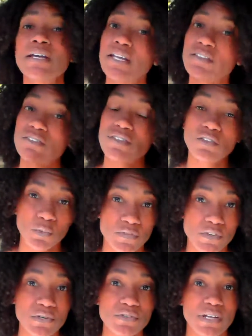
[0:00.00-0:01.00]
It's in the
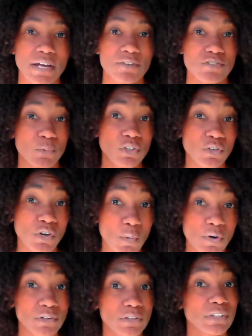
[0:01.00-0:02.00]
reverse now. So when you go
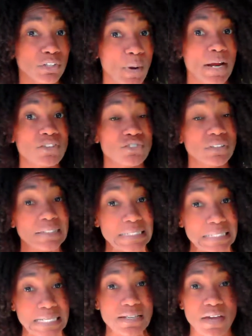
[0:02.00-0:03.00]
curly, you actually
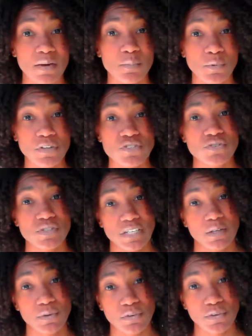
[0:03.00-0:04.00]
need that moisture to
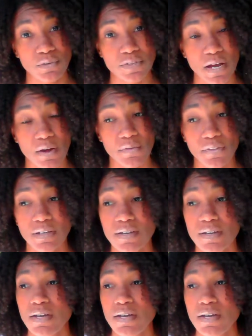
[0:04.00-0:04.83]
keep your curls healthy.